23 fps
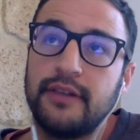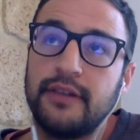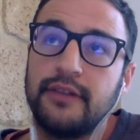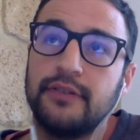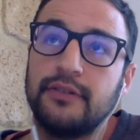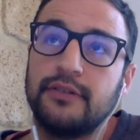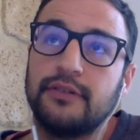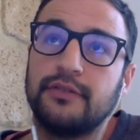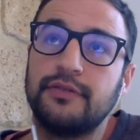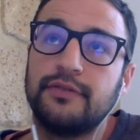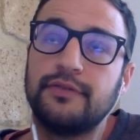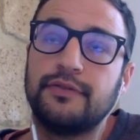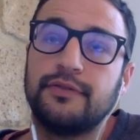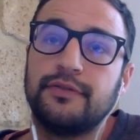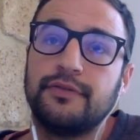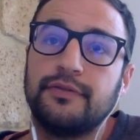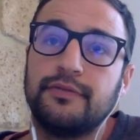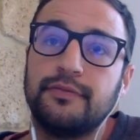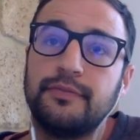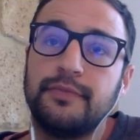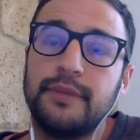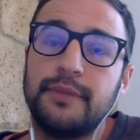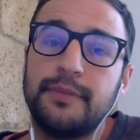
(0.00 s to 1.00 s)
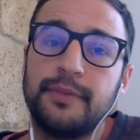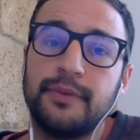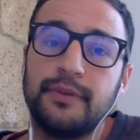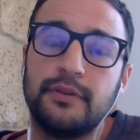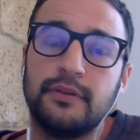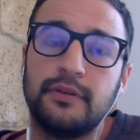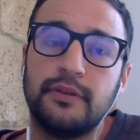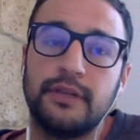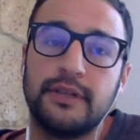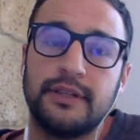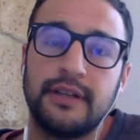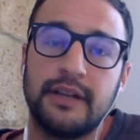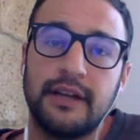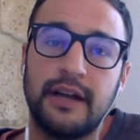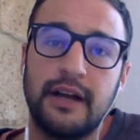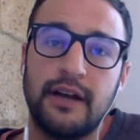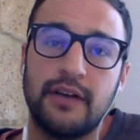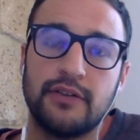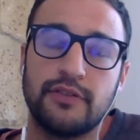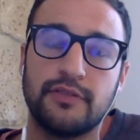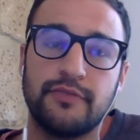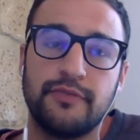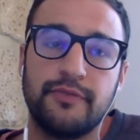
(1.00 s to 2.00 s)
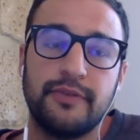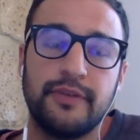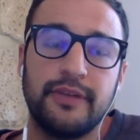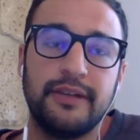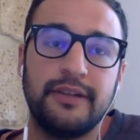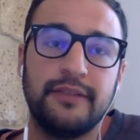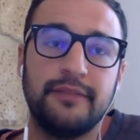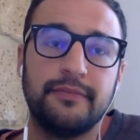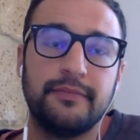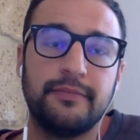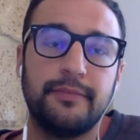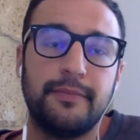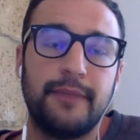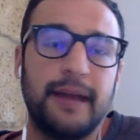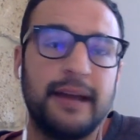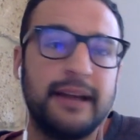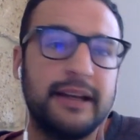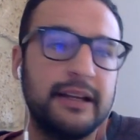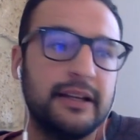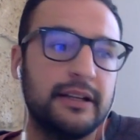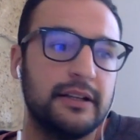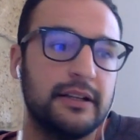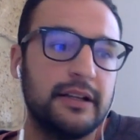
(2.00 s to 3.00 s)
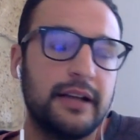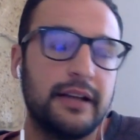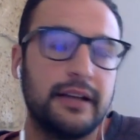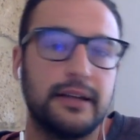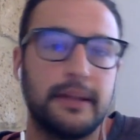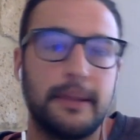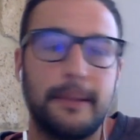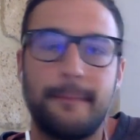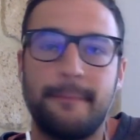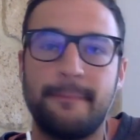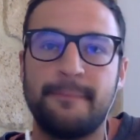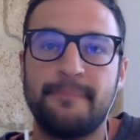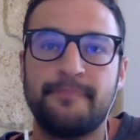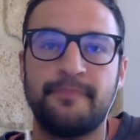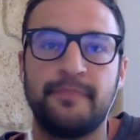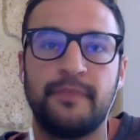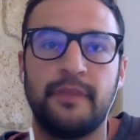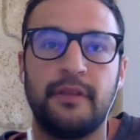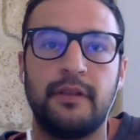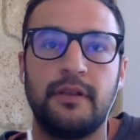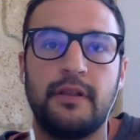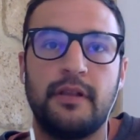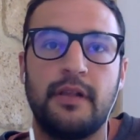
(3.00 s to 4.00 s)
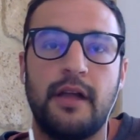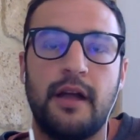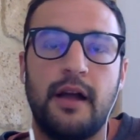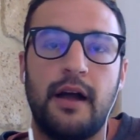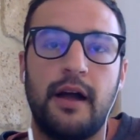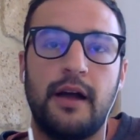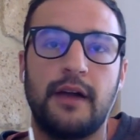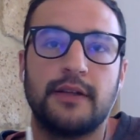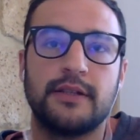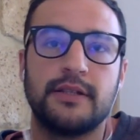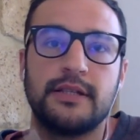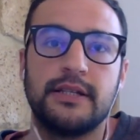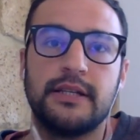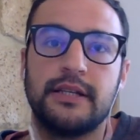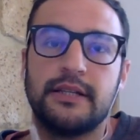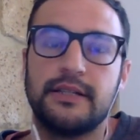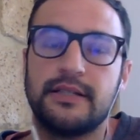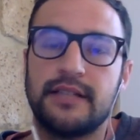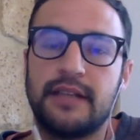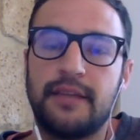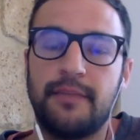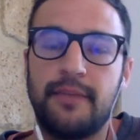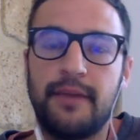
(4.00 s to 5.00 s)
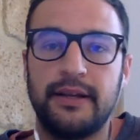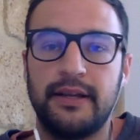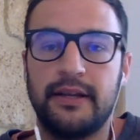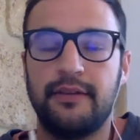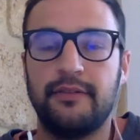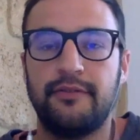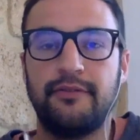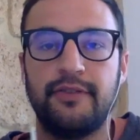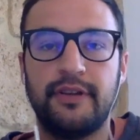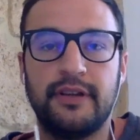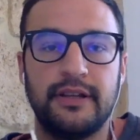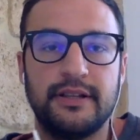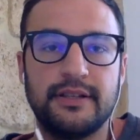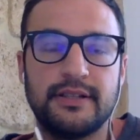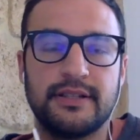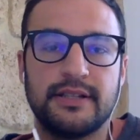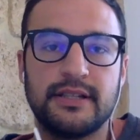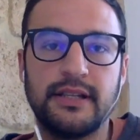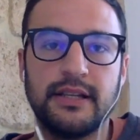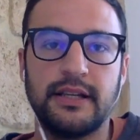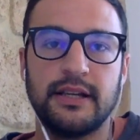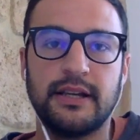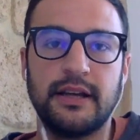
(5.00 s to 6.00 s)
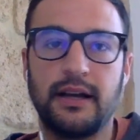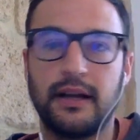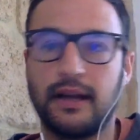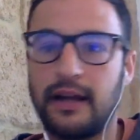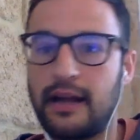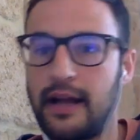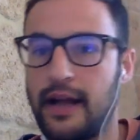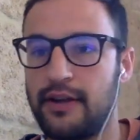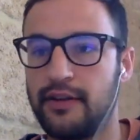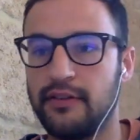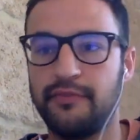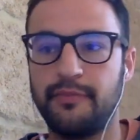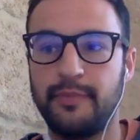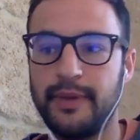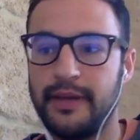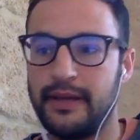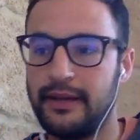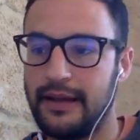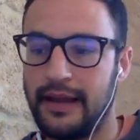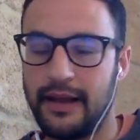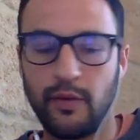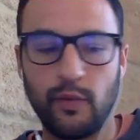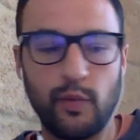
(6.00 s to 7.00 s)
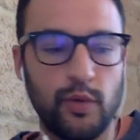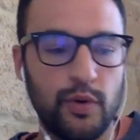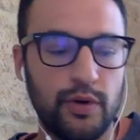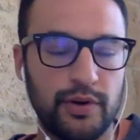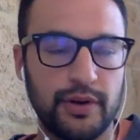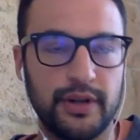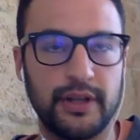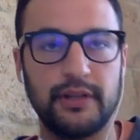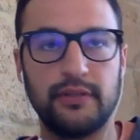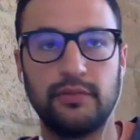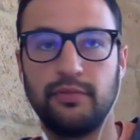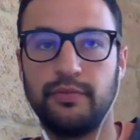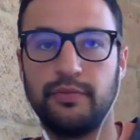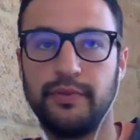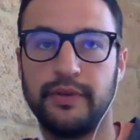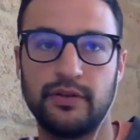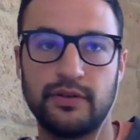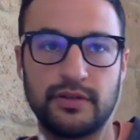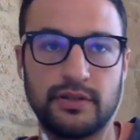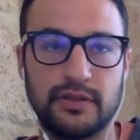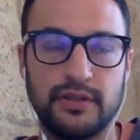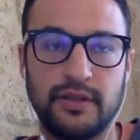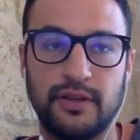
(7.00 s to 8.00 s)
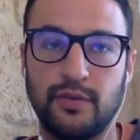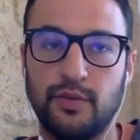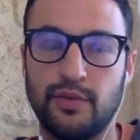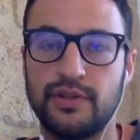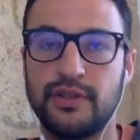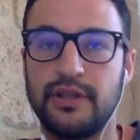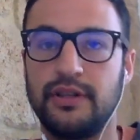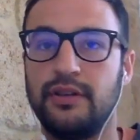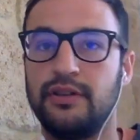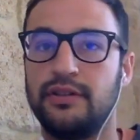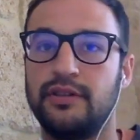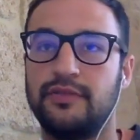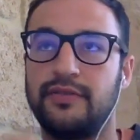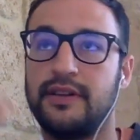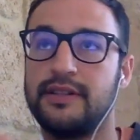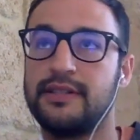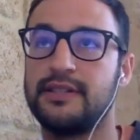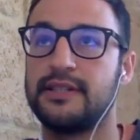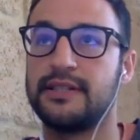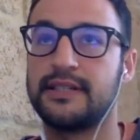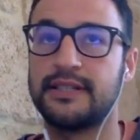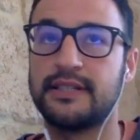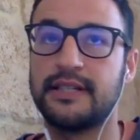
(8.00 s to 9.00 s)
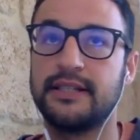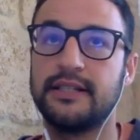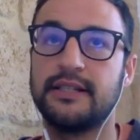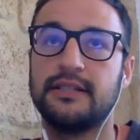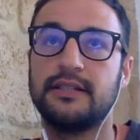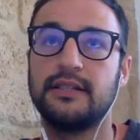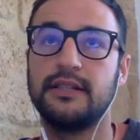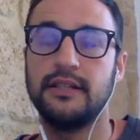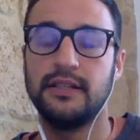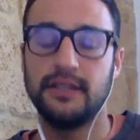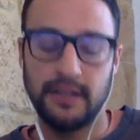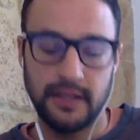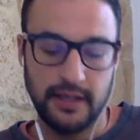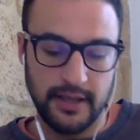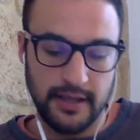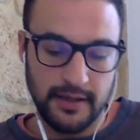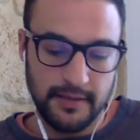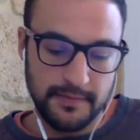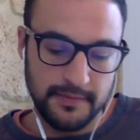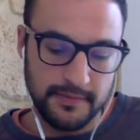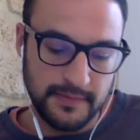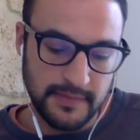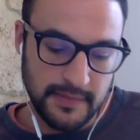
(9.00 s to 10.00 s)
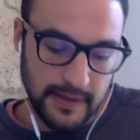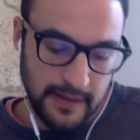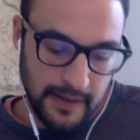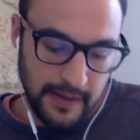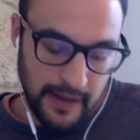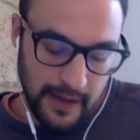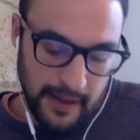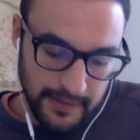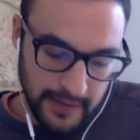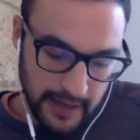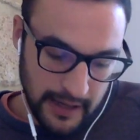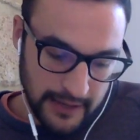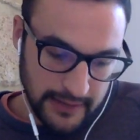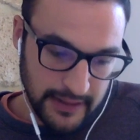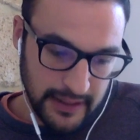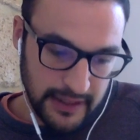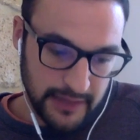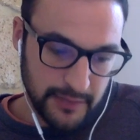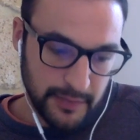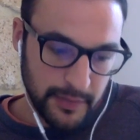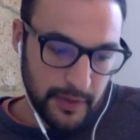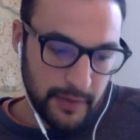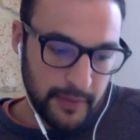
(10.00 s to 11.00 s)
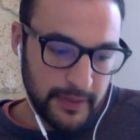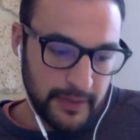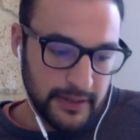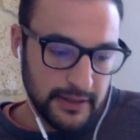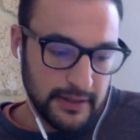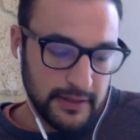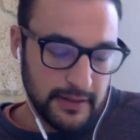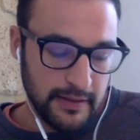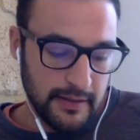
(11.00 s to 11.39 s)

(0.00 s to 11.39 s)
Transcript: of people in the house feeling panic, seeing somebody feeling sick and kind of being worried, because there was a lot of uncertainty at that moment.